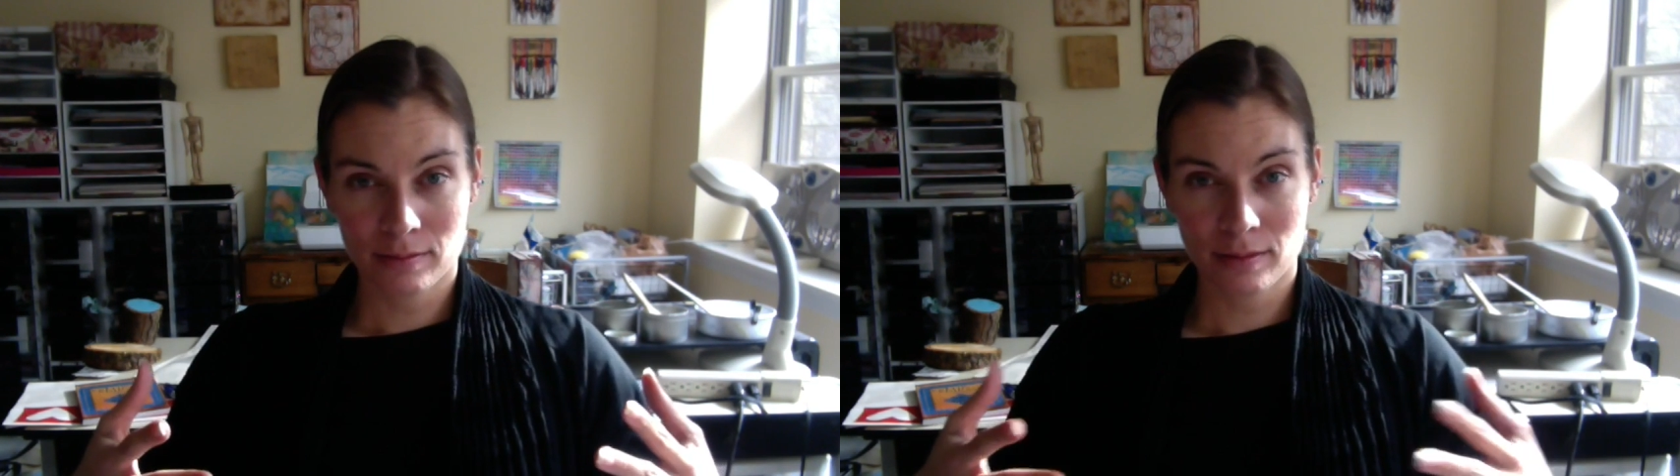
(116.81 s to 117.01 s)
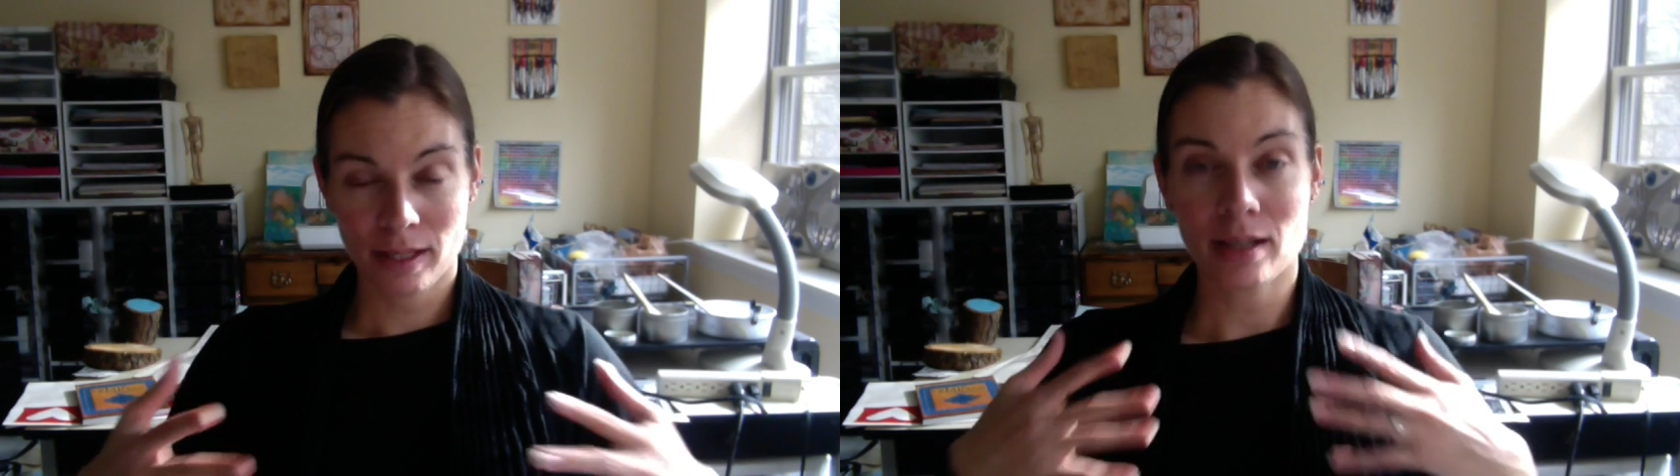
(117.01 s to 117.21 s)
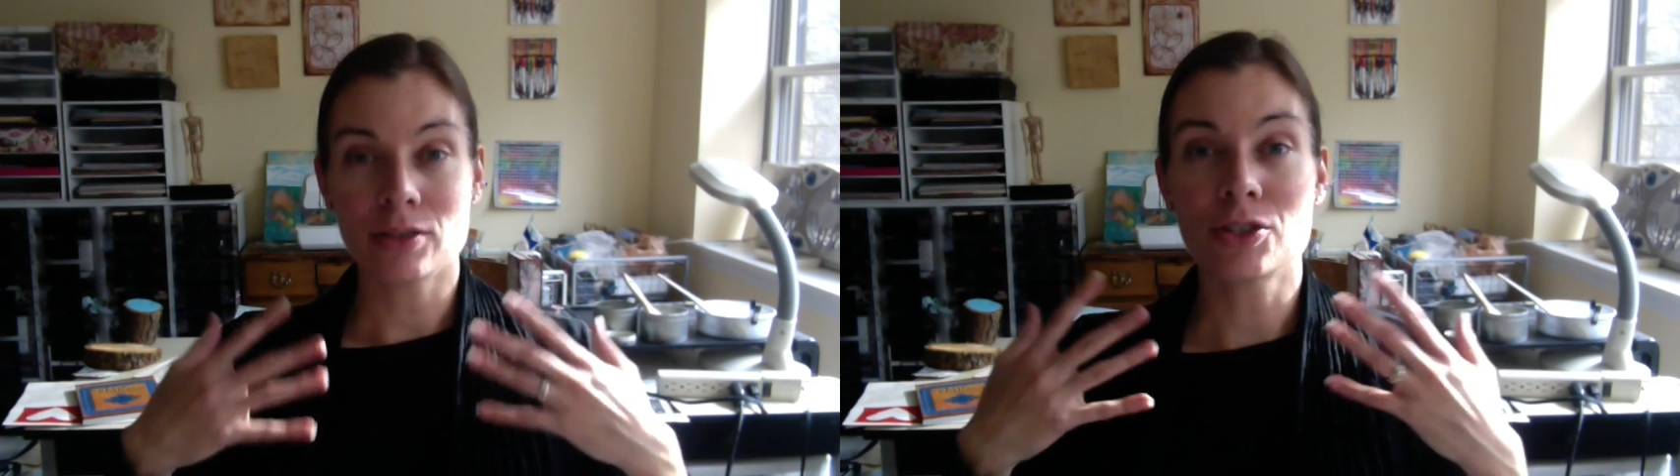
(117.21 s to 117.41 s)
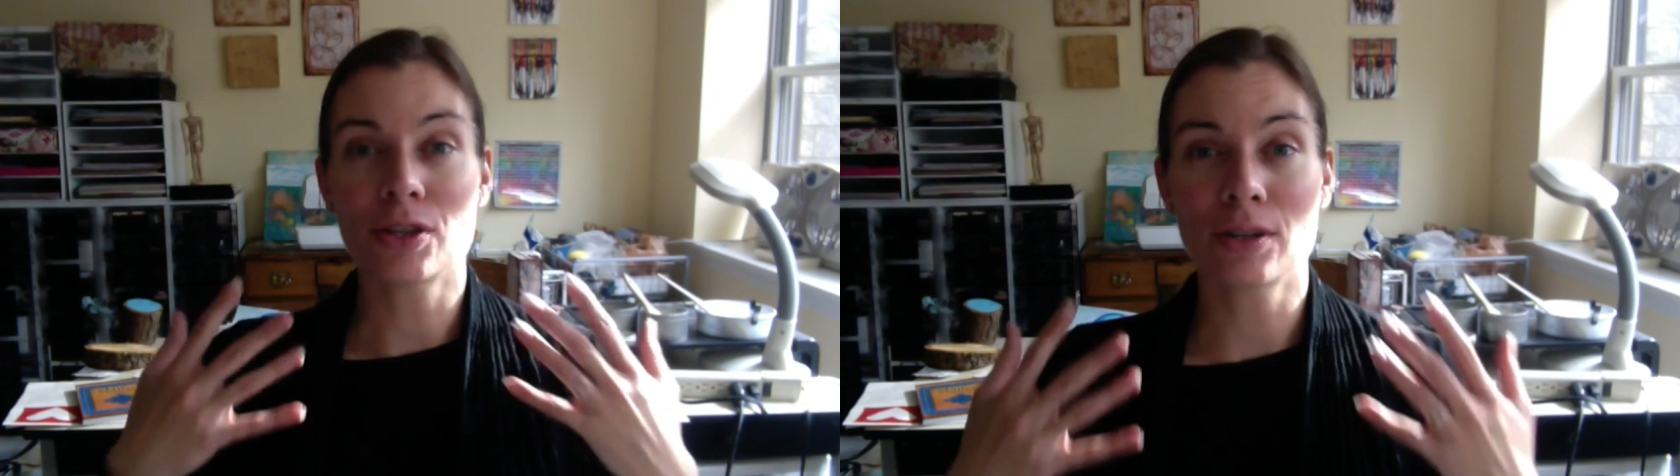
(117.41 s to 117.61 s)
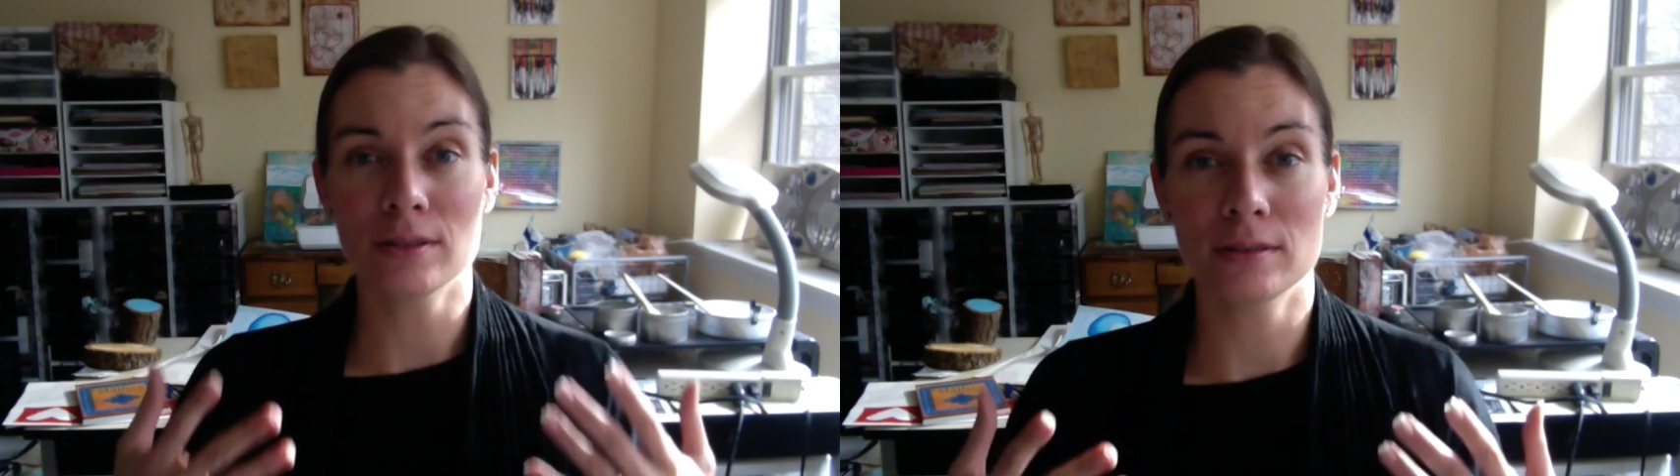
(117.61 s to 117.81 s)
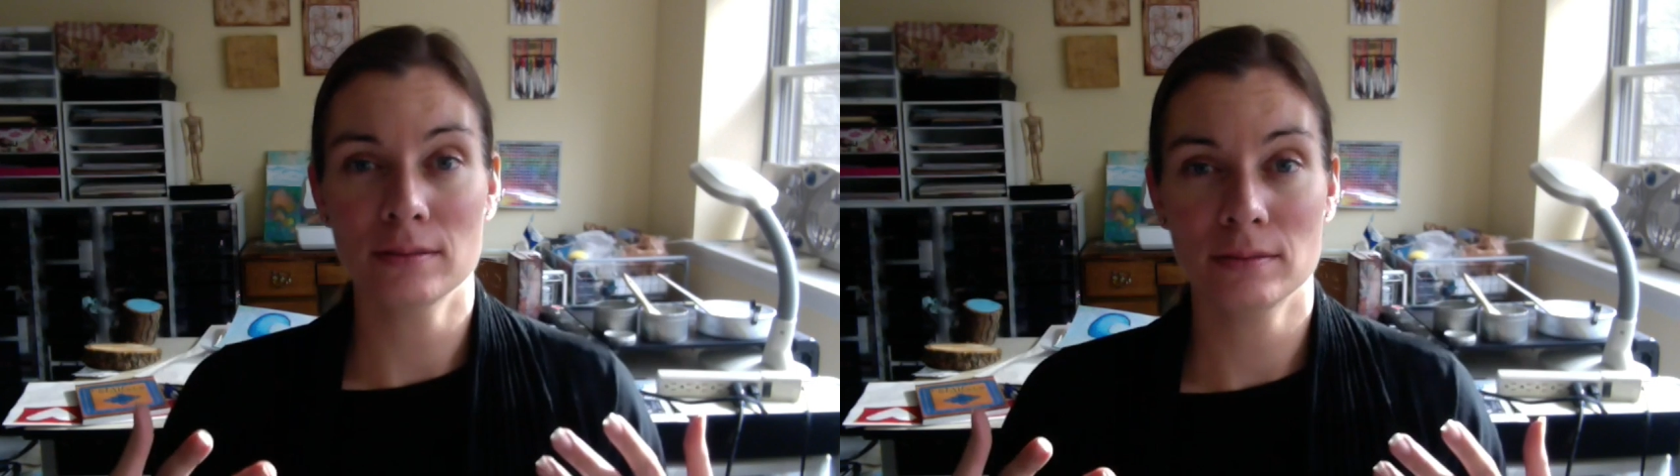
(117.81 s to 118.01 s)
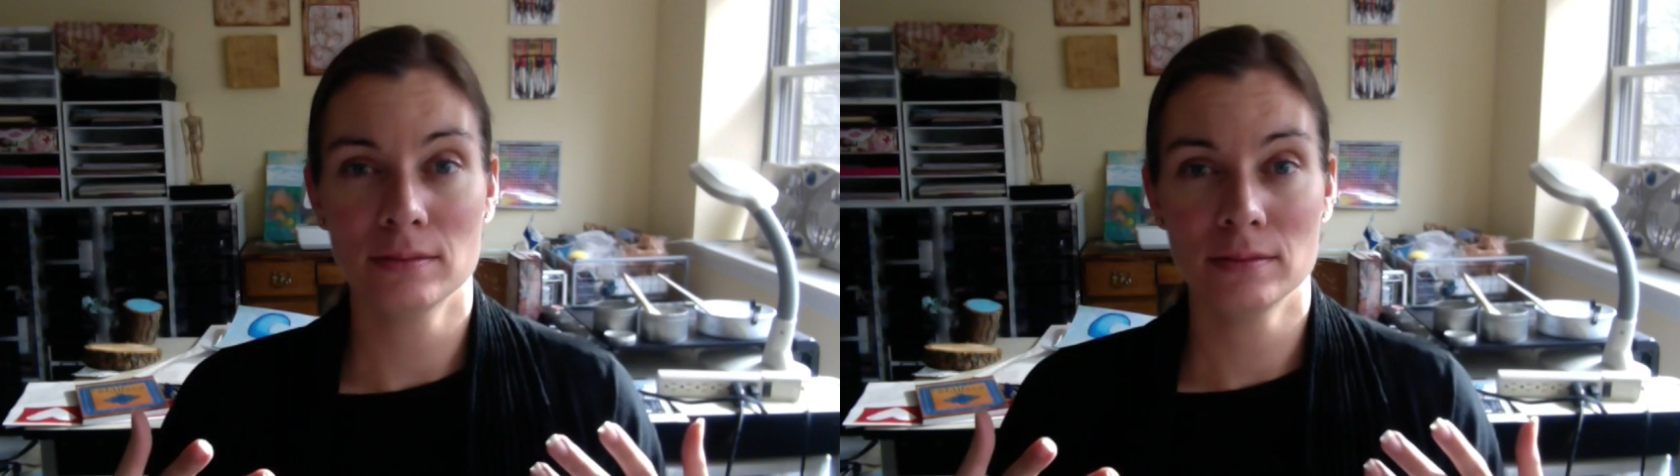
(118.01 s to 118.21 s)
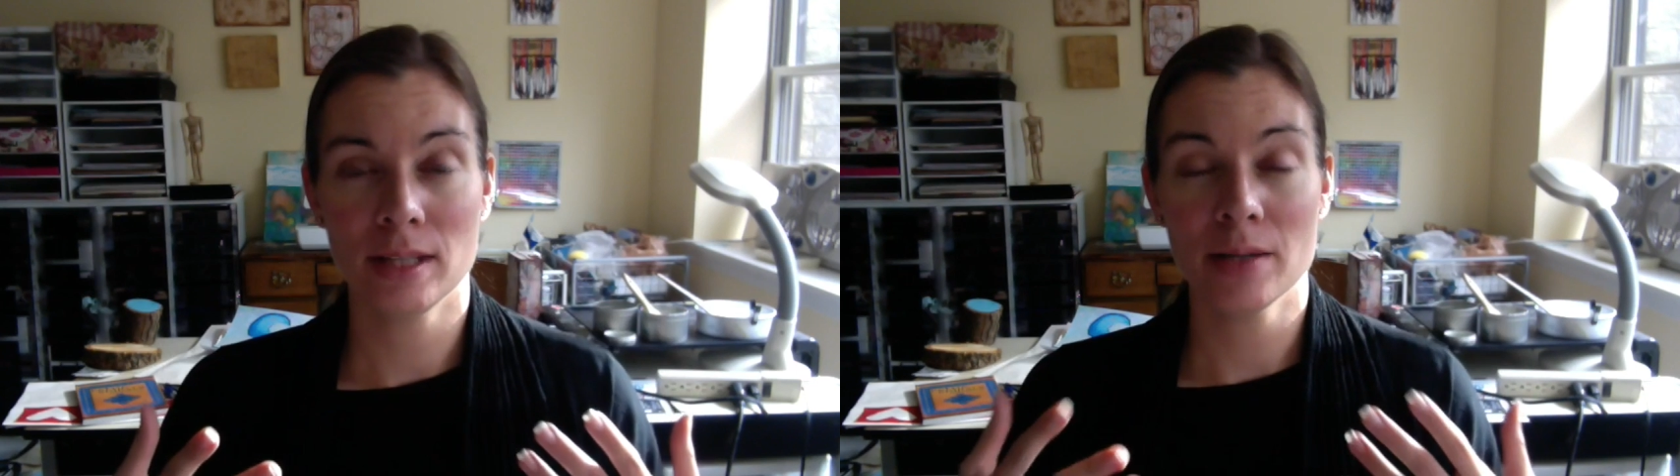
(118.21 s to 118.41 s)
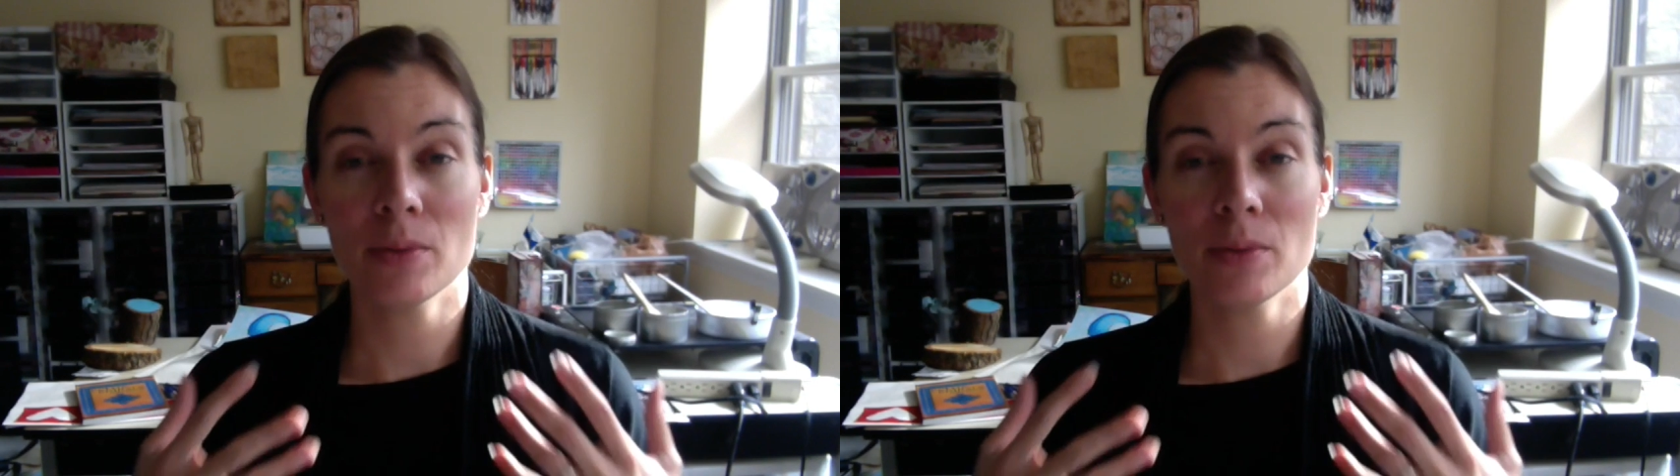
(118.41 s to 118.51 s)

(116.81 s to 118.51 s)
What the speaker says: and our journal and